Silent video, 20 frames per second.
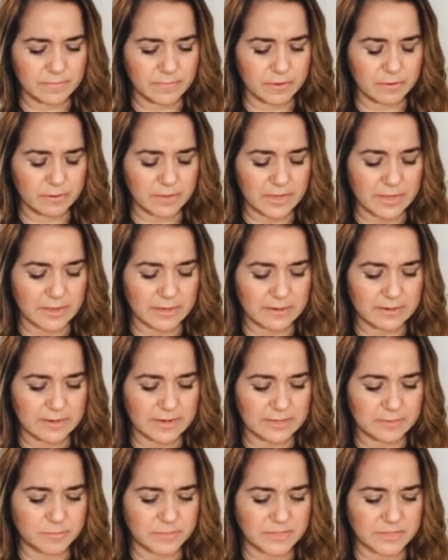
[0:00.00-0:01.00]
okay,
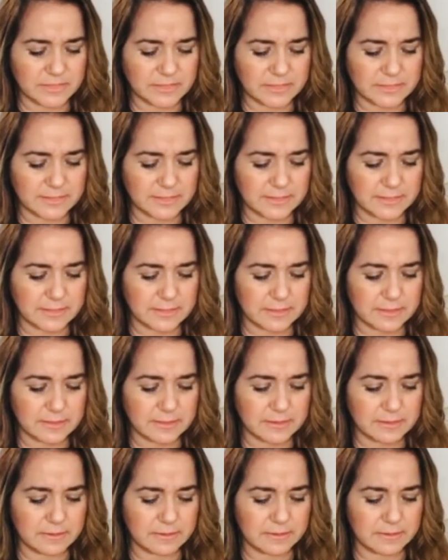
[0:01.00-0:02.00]
let me
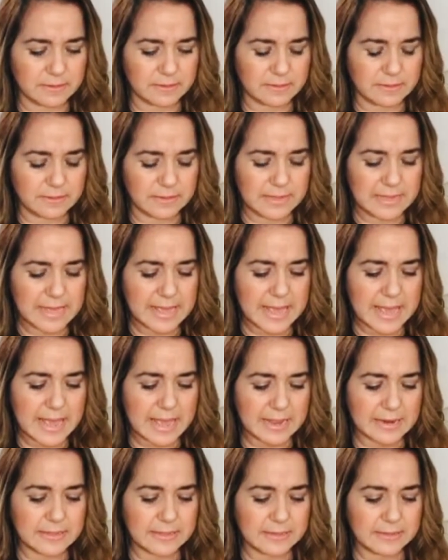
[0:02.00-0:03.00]
see.
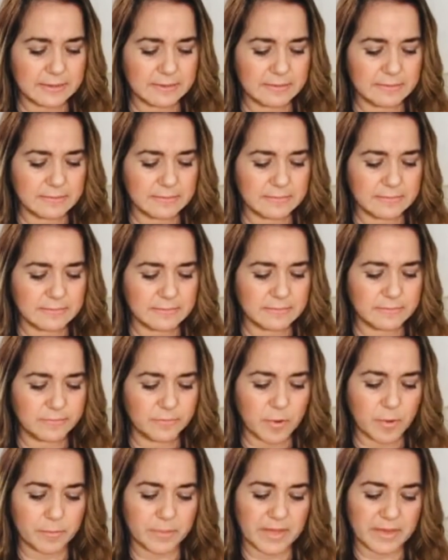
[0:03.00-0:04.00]
Annie
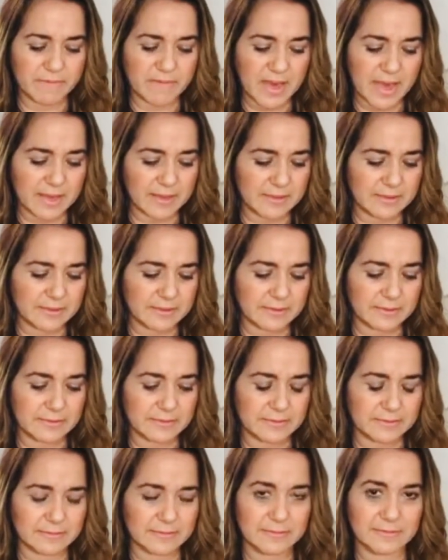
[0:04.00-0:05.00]
from Quebec.
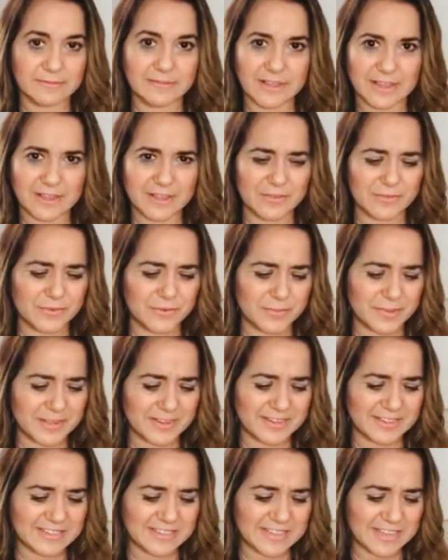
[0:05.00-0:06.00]
Thank you for
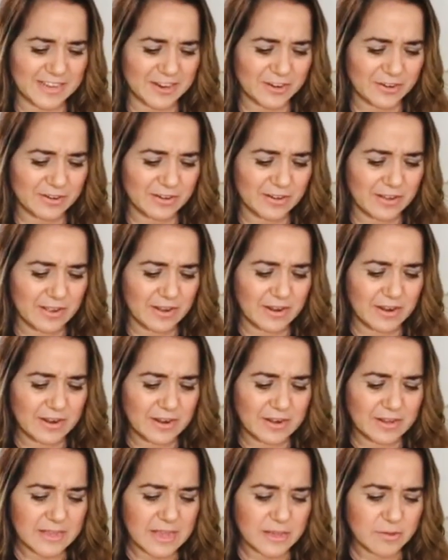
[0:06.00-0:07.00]
being here.
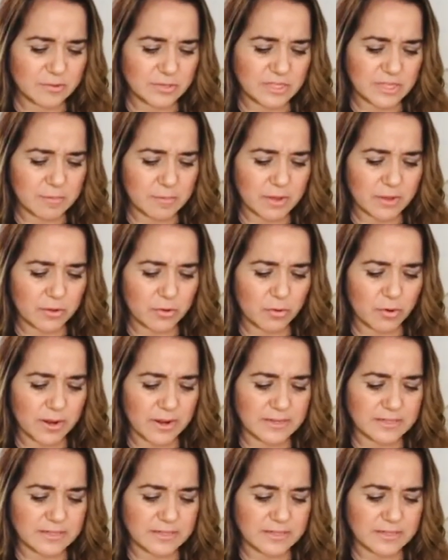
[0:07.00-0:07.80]
Can you see my aura